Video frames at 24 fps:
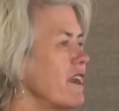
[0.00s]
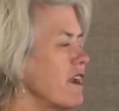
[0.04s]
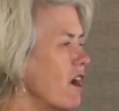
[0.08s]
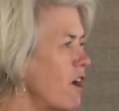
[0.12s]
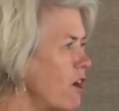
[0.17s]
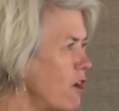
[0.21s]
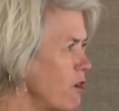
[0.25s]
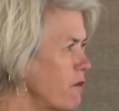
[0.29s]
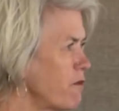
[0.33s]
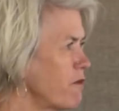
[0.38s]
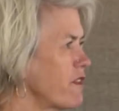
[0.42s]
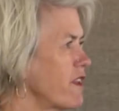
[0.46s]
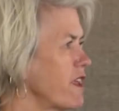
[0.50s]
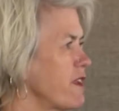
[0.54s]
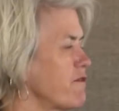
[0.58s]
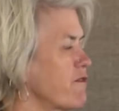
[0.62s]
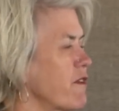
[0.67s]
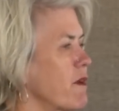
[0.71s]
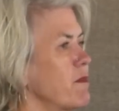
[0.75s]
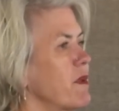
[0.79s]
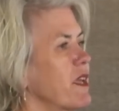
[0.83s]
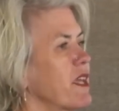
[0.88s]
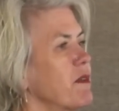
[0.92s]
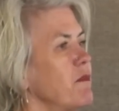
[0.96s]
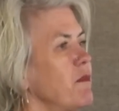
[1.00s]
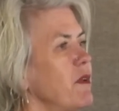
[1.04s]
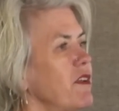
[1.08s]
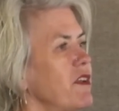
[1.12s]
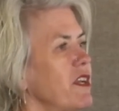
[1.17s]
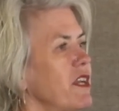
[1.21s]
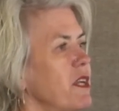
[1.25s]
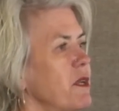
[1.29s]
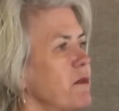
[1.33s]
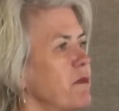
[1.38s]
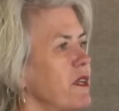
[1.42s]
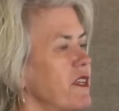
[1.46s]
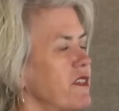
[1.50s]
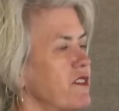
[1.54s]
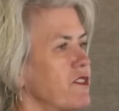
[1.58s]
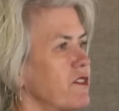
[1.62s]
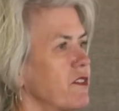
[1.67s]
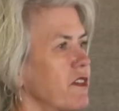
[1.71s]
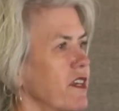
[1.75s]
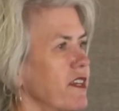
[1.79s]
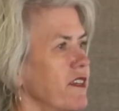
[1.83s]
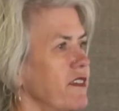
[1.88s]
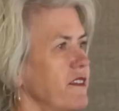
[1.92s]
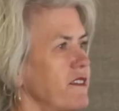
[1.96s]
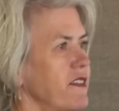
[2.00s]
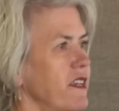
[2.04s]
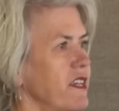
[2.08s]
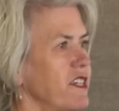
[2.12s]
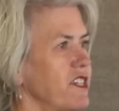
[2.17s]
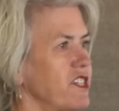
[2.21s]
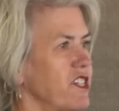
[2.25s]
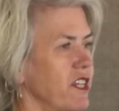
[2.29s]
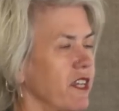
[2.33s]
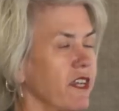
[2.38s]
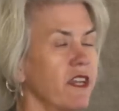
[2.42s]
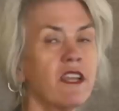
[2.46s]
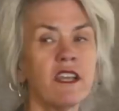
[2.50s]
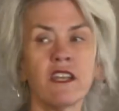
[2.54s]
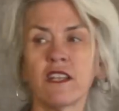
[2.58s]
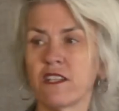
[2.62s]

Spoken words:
hopefully from a community-based organization.